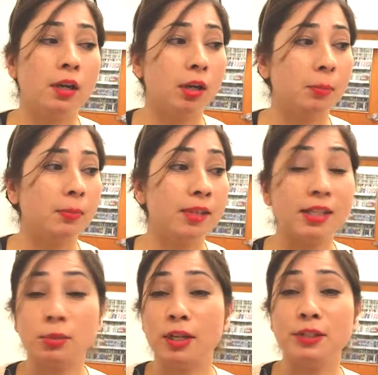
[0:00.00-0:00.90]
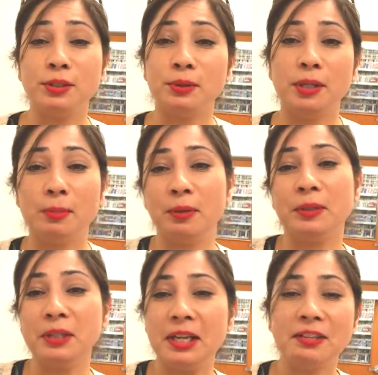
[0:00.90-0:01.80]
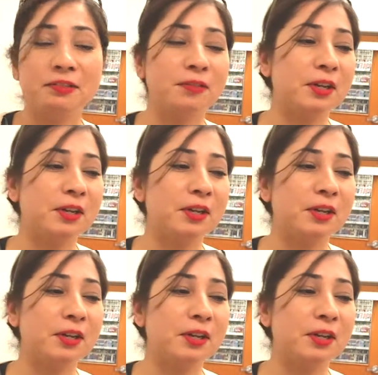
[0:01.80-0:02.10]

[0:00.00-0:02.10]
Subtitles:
That's what I do in my real life.